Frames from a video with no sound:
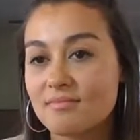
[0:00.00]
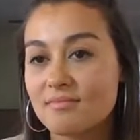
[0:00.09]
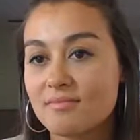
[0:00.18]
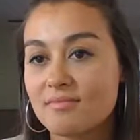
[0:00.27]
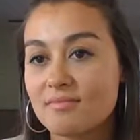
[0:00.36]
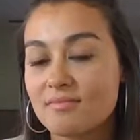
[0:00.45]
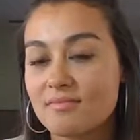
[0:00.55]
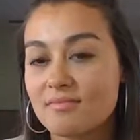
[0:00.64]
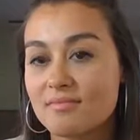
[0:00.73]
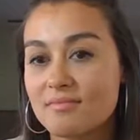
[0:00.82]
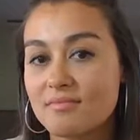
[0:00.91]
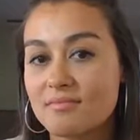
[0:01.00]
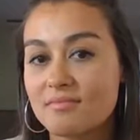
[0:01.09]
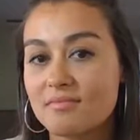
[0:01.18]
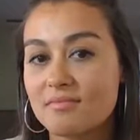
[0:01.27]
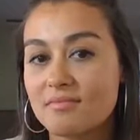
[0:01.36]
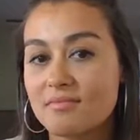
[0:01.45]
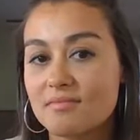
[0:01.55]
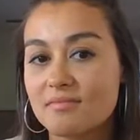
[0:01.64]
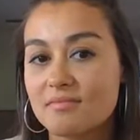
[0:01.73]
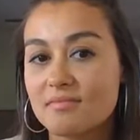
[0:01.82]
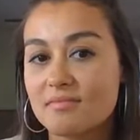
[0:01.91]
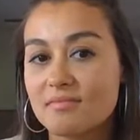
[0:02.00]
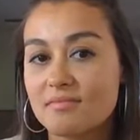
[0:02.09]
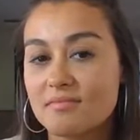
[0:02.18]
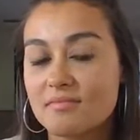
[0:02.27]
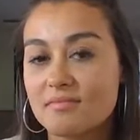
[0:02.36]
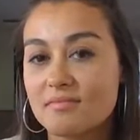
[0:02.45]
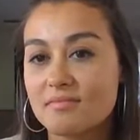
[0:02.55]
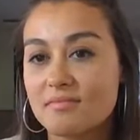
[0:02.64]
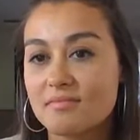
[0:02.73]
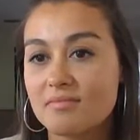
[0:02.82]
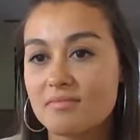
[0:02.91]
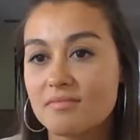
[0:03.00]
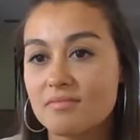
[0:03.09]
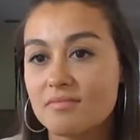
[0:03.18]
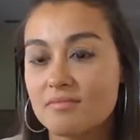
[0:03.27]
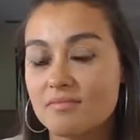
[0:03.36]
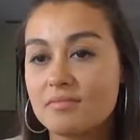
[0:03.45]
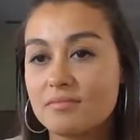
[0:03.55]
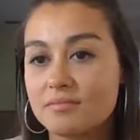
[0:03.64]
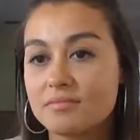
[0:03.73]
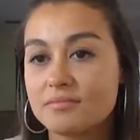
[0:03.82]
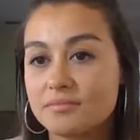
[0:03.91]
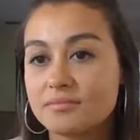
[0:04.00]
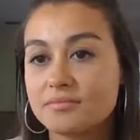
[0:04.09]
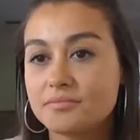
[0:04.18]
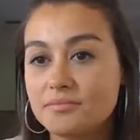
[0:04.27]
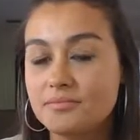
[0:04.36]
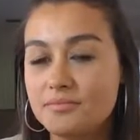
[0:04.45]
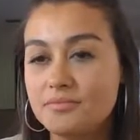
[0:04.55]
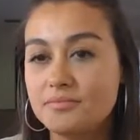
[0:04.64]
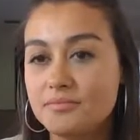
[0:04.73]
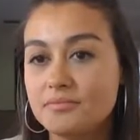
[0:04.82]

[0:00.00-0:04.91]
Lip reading: (not speaking)